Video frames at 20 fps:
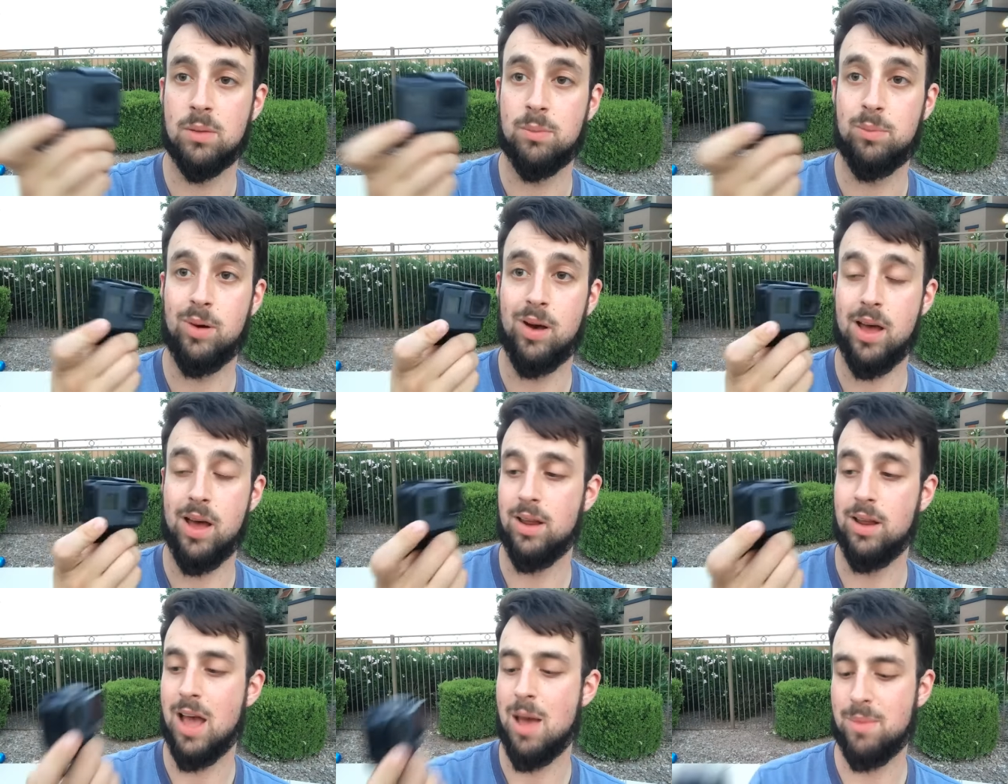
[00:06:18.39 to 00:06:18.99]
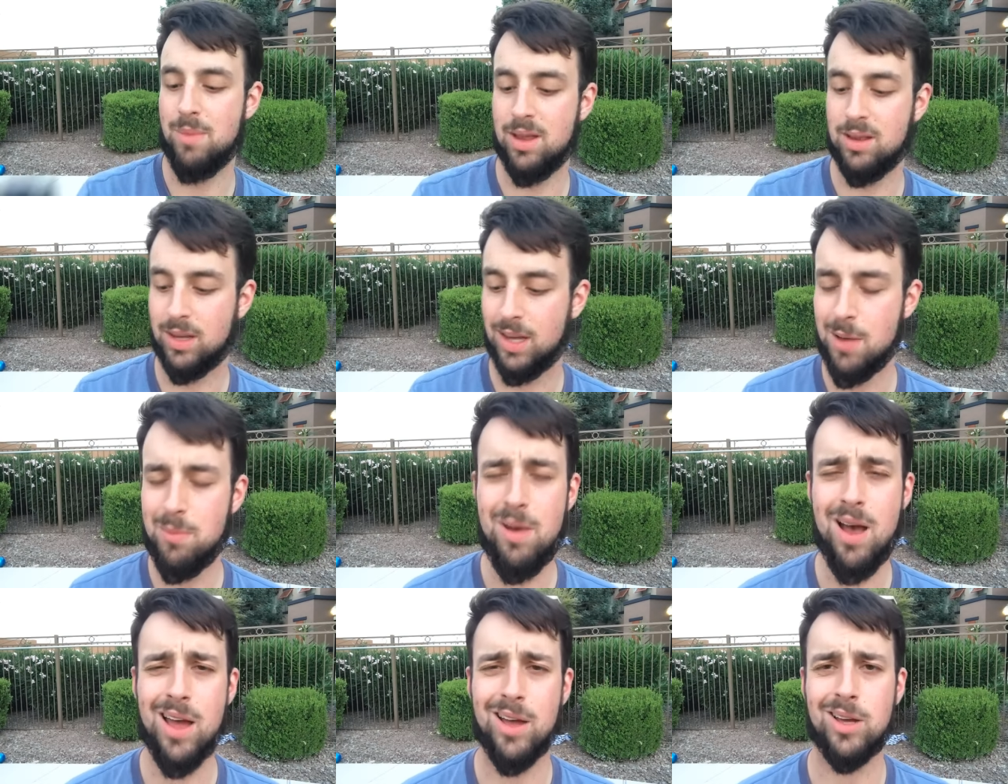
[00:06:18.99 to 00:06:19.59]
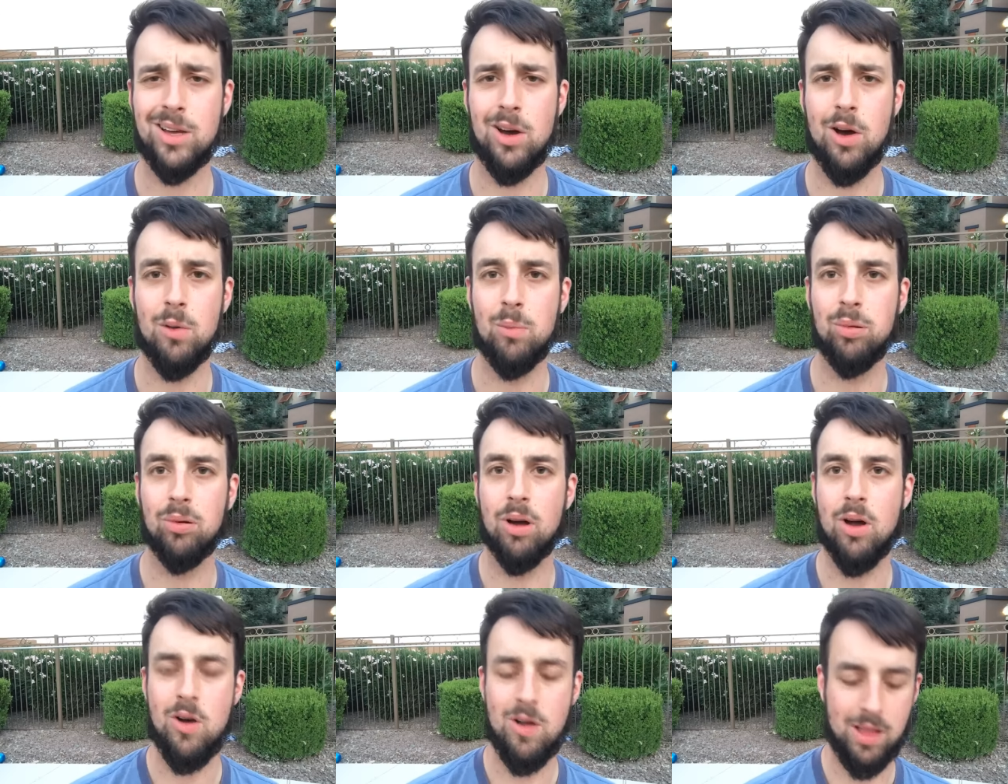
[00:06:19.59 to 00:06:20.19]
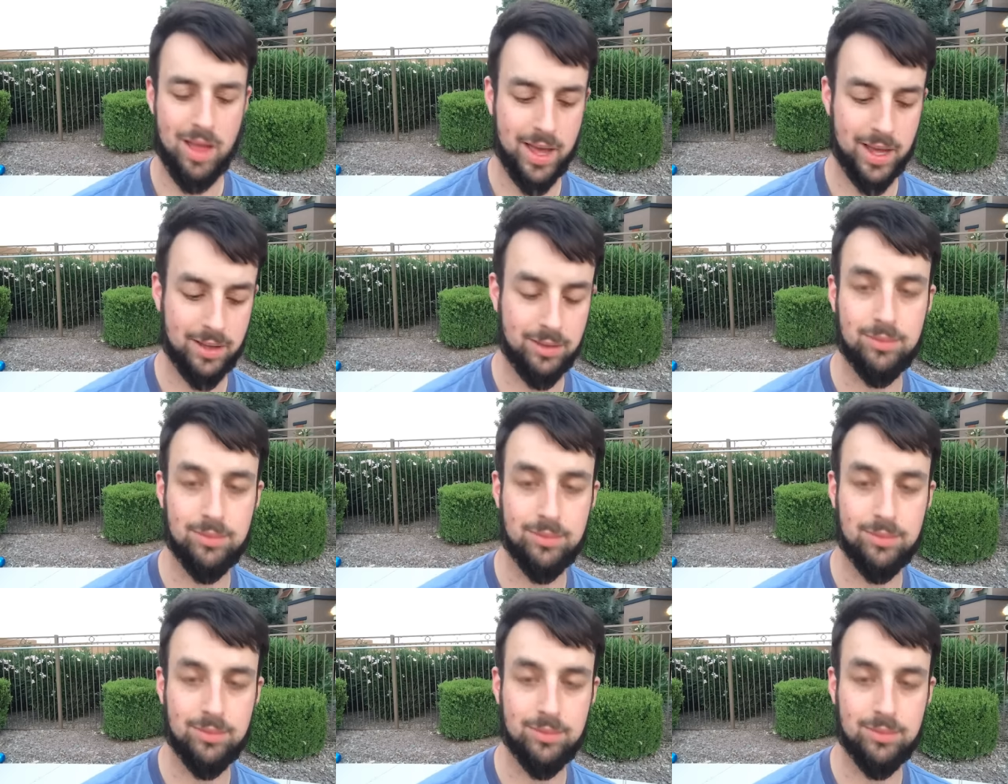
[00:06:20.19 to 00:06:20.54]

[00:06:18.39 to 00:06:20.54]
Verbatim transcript: But I mean, come on GoPro, like,